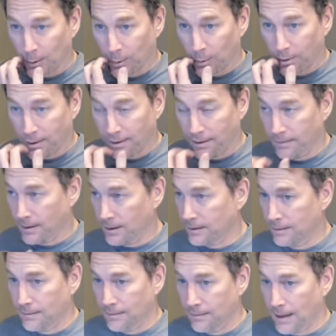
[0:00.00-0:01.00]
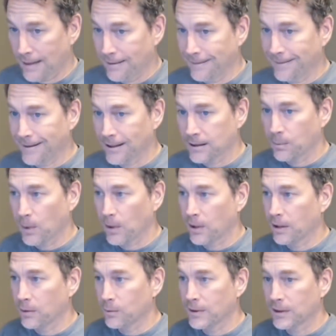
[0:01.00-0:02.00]
So mm-hmm. I think that's
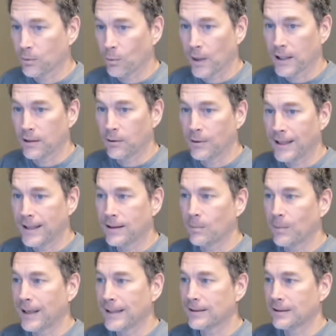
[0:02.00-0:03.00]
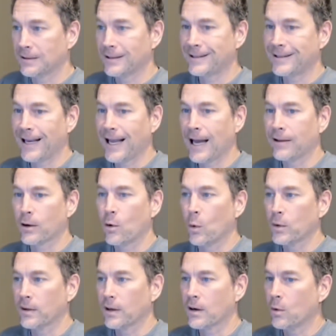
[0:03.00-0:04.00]
part of the reason why you need the mindset to stay out of
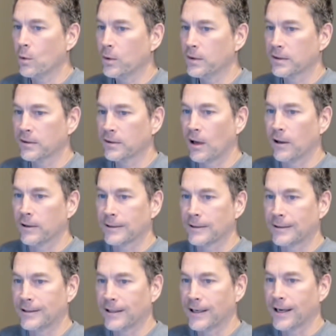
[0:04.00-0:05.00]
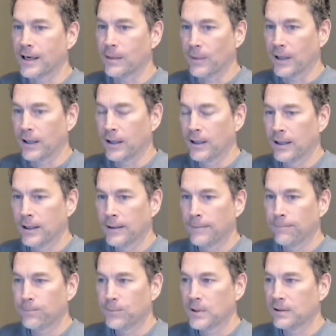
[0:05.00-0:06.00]
the cort. The cortisol is the enemy.
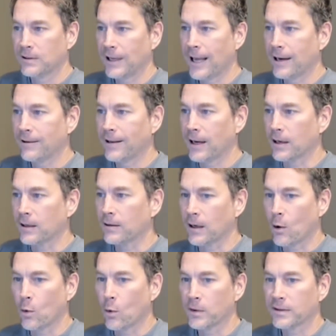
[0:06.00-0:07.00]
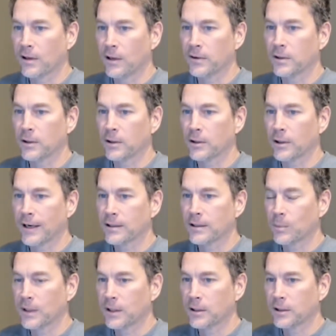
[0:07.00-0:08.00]
To stay out of that, that cortisol,
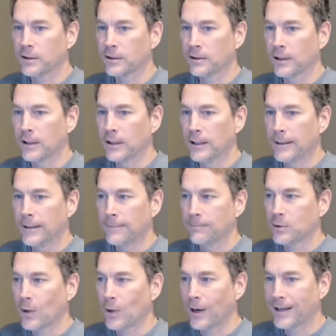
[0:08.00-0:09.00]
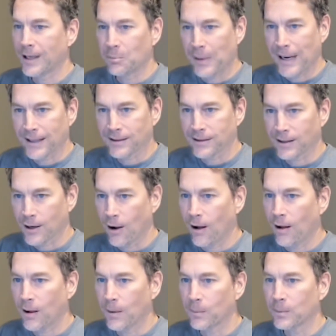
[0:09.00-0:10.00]
neurotransmitters. Try to get back to
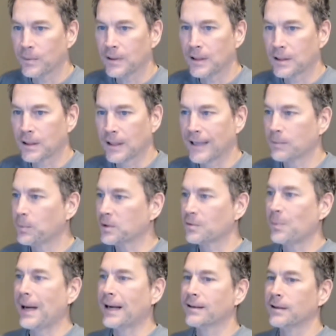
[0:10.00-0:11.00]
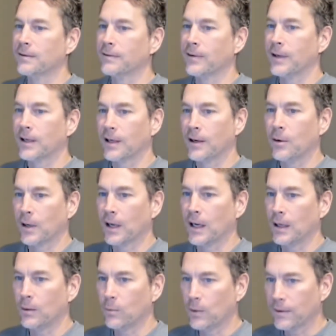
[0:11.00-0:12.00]
calm, to get perspective. Like,
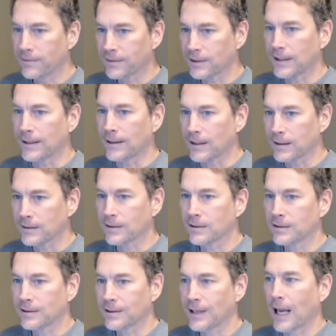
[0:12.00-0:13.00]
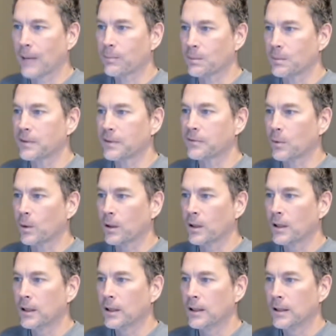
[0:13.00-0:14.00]
okay, we've seen this. This has happened
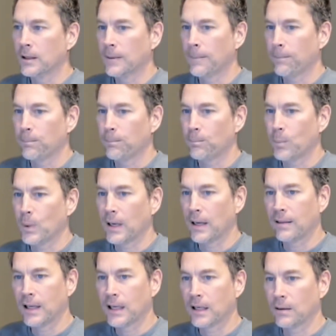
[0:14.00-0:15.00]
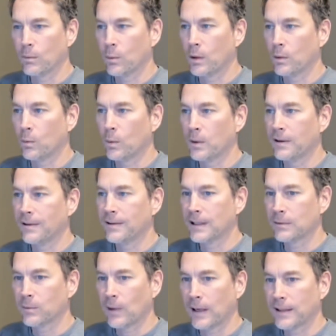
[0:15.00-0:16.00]
before. But I think it, what one of
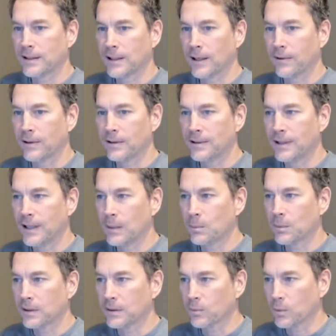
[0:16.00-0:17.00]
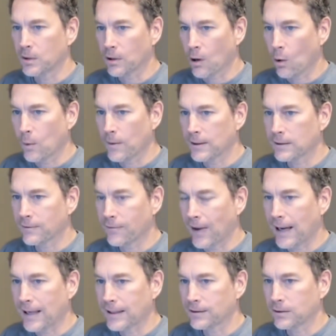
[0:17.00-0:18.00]
the things I tell the team is when you're going this
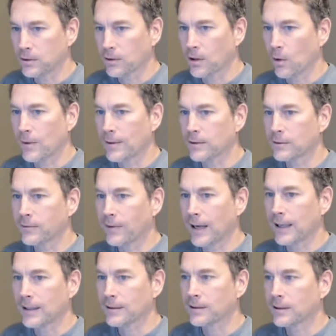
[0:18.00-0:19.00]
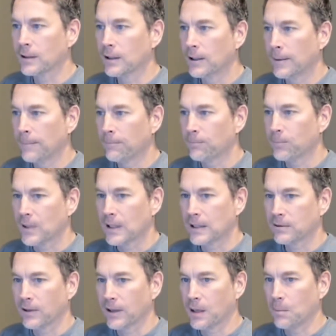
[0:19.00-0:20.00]
fast and you're growing this fast,
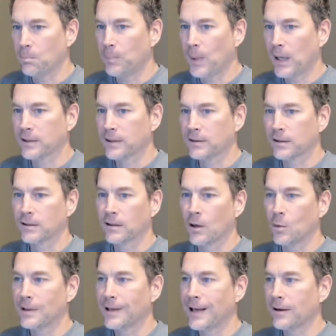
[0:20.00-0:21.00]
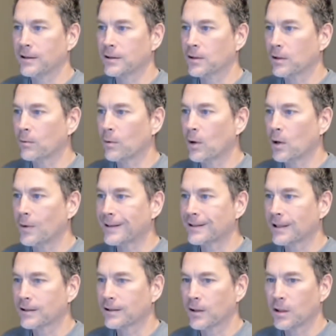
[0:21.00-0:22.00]
it's like a bus going down a dirt
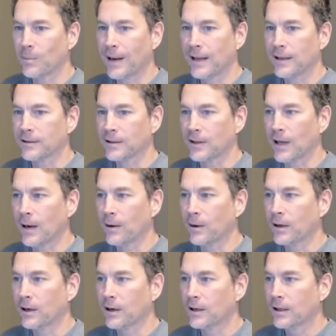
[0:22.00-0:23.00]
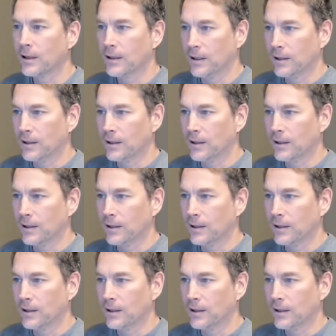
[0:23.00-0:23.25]
road at six hundred miles an hour.